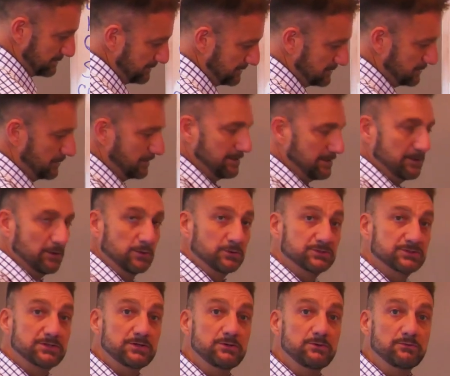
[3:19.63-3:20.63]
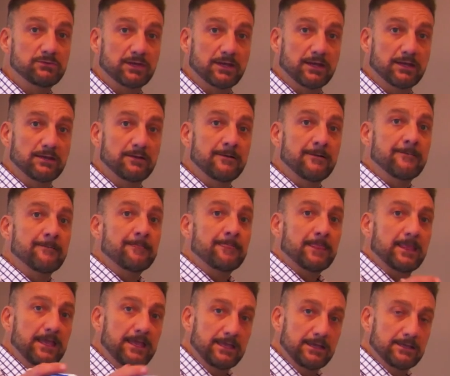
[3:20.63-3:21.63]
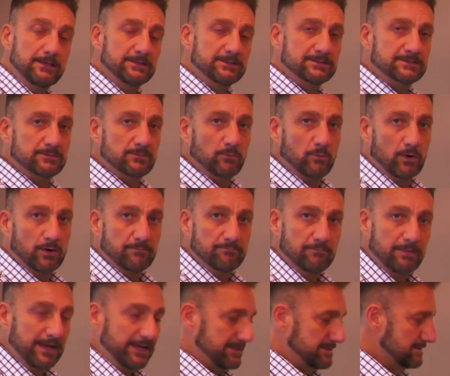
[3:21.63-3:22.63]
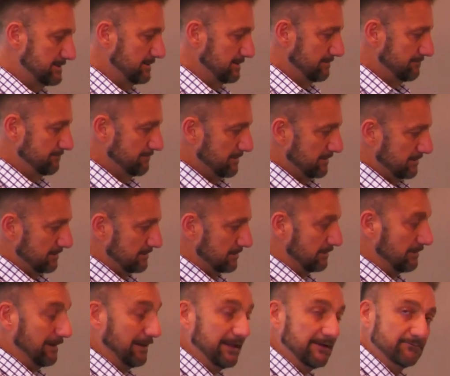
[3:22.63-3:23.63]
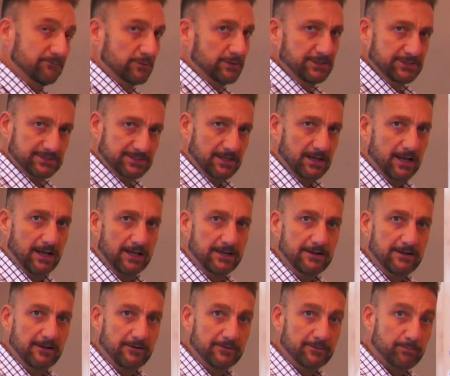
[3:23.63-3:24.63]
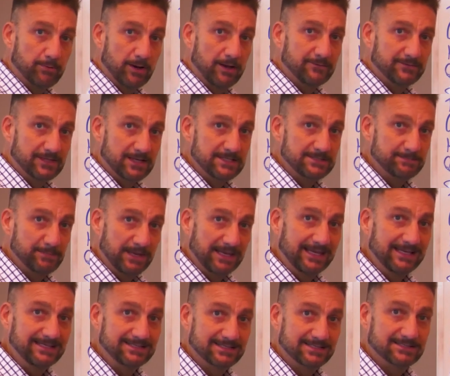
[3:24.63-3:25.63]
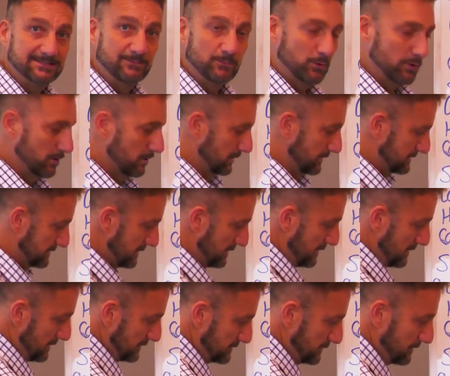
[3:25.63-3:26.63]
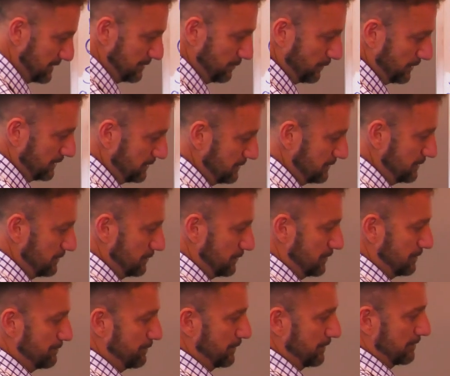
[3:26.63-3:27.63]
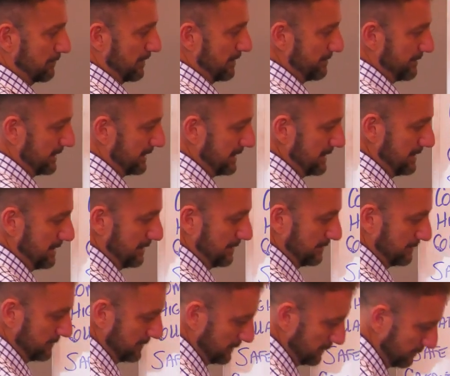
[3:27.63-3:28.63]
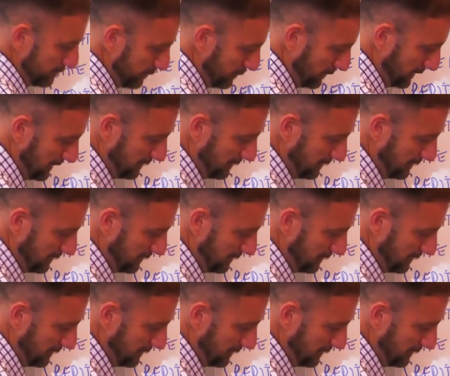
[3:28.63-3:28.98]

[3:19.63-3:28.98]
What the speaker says: between those two then is what makes the leverage side of the privatized banking system works. So then what do? You put it right back in. Then you pull